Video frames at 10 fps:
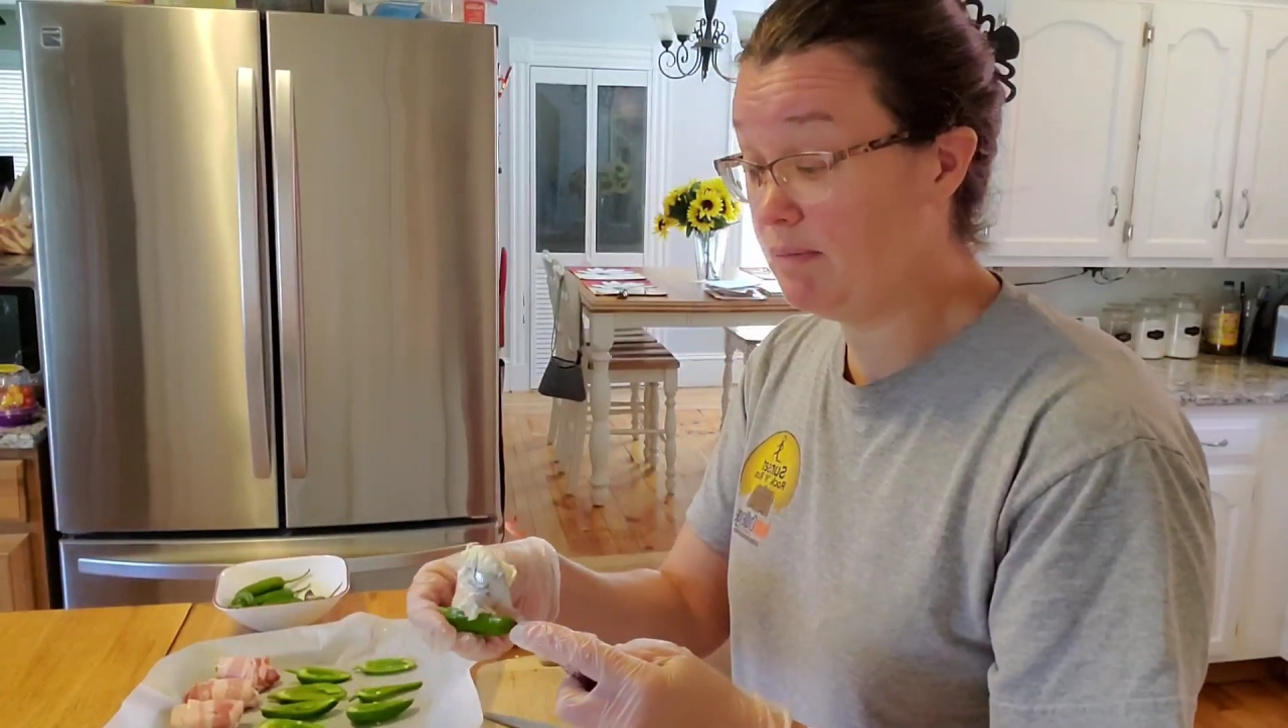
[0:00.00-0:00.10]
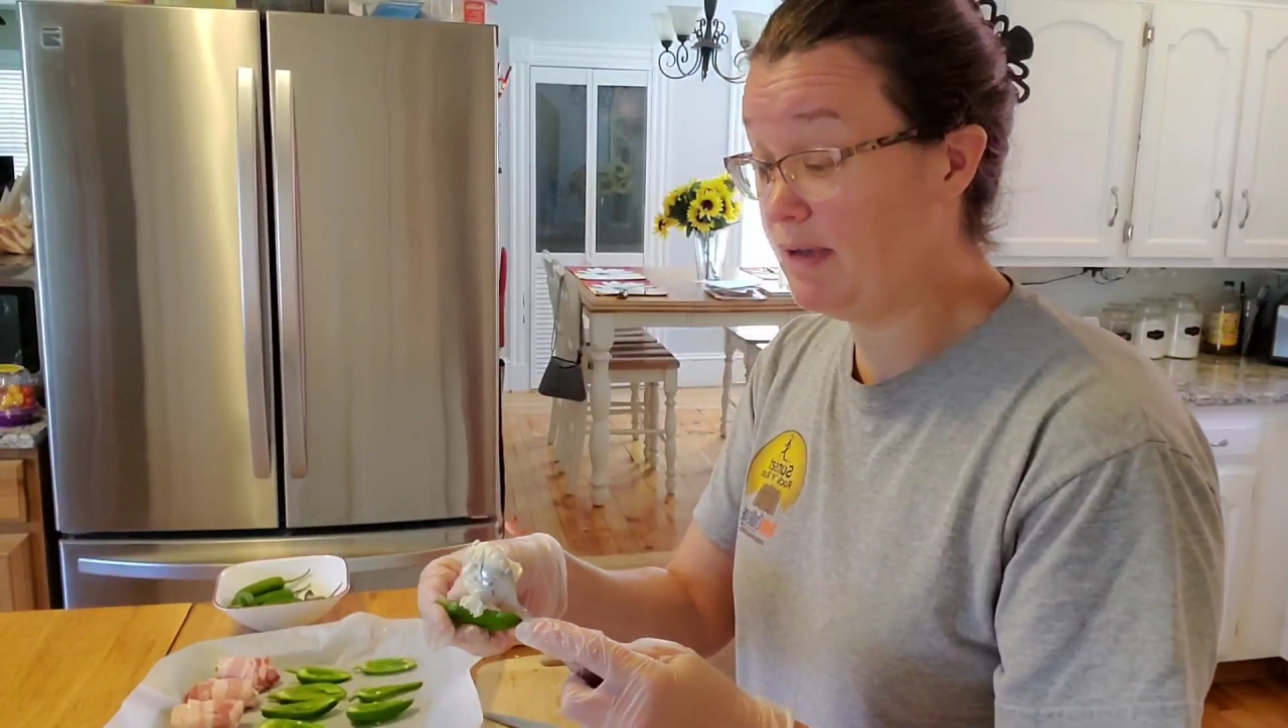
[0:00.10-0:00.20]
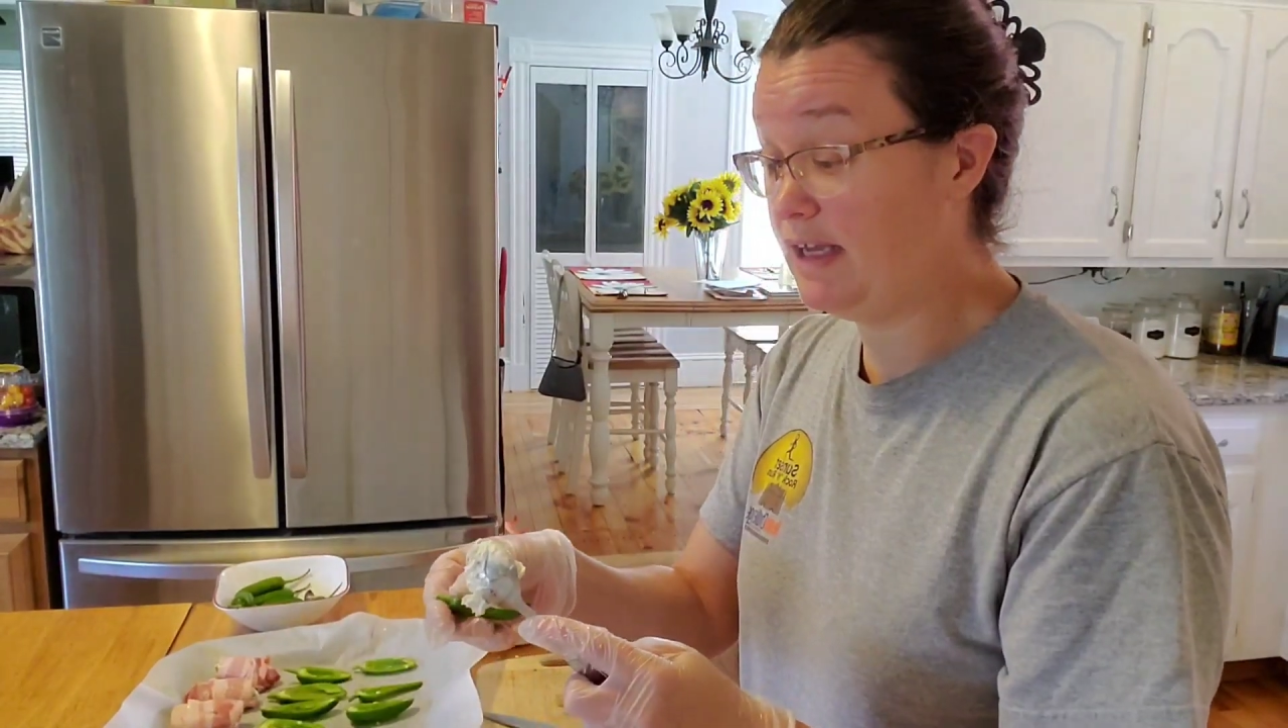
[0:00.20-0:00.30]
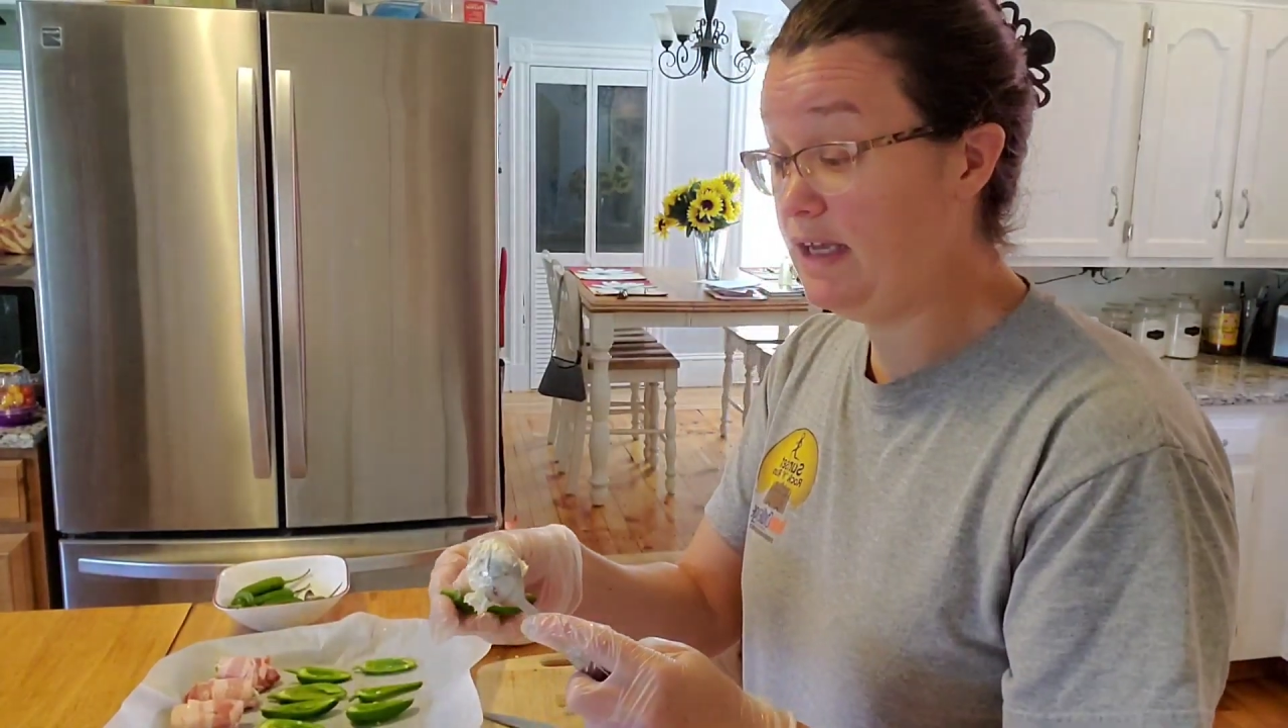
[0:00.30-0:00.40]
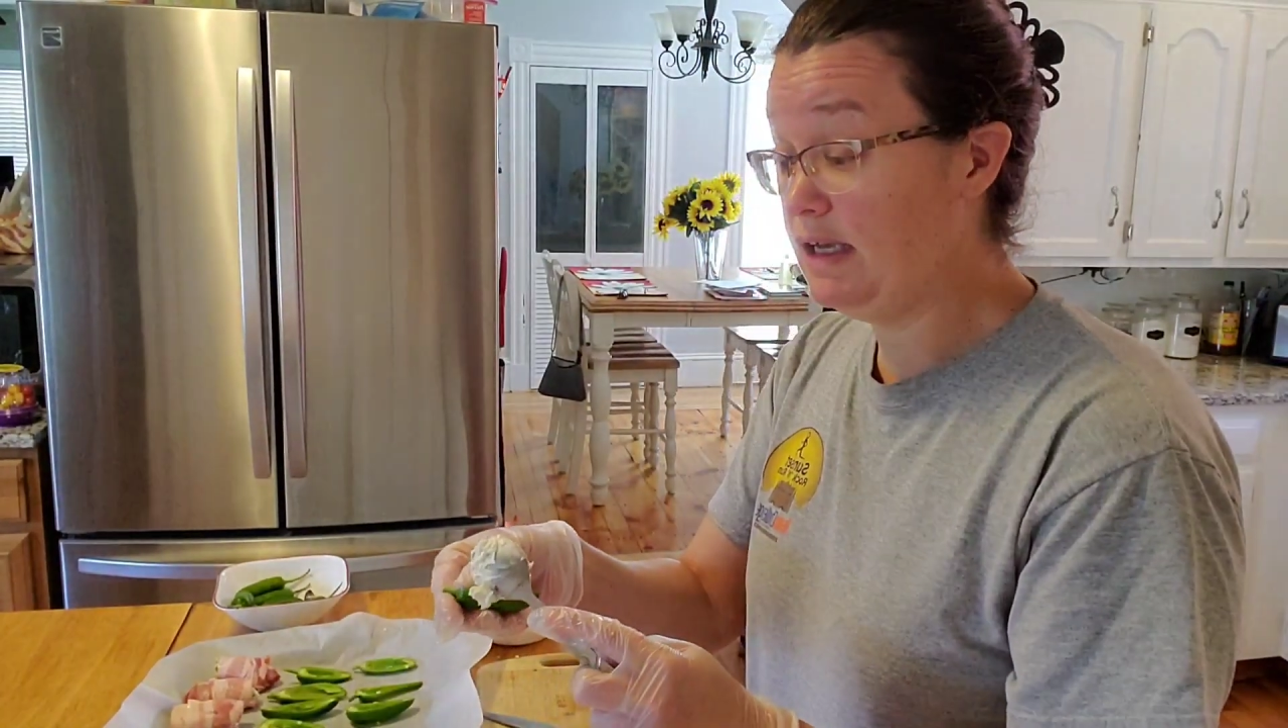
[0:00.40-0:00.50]

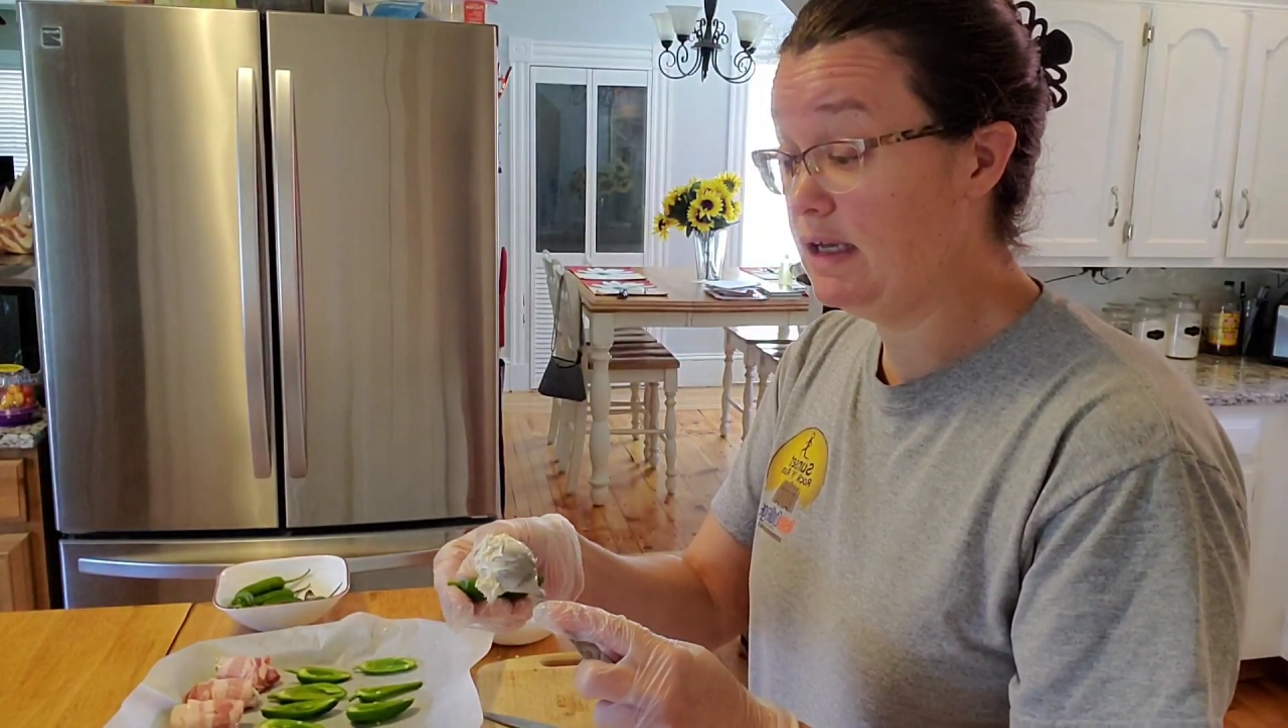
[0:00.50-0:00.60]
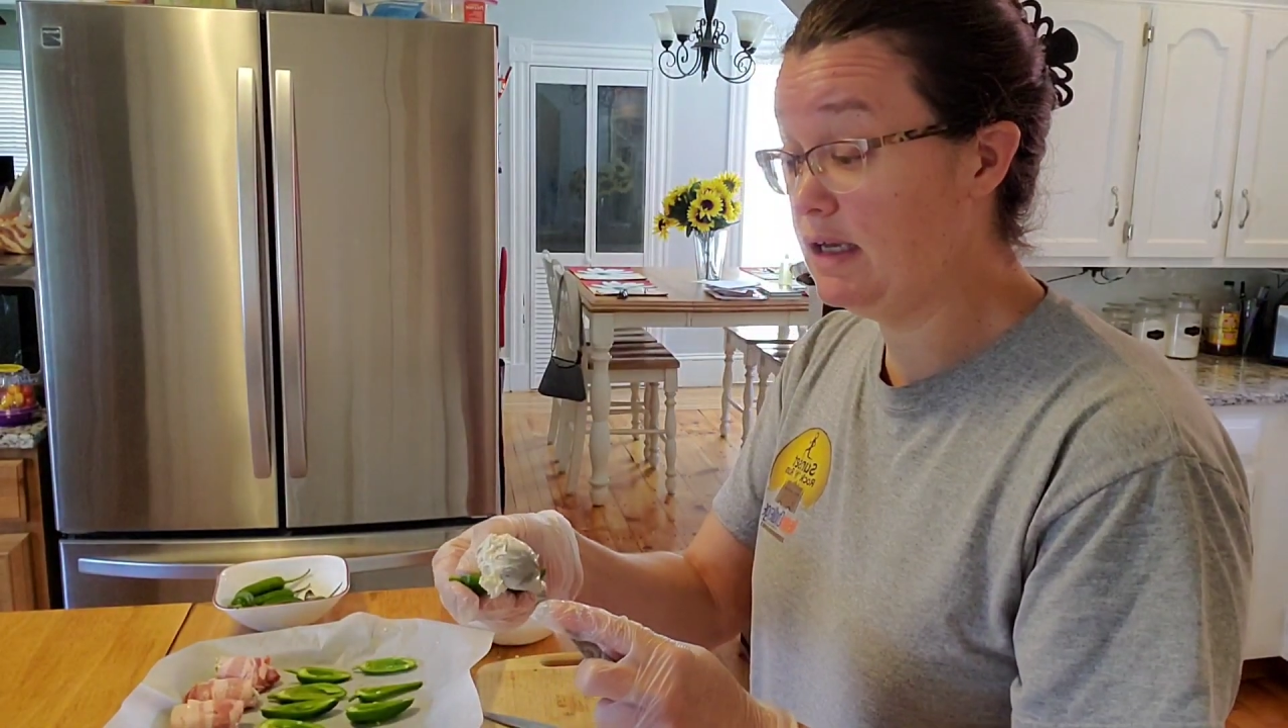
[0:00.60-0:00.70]
be,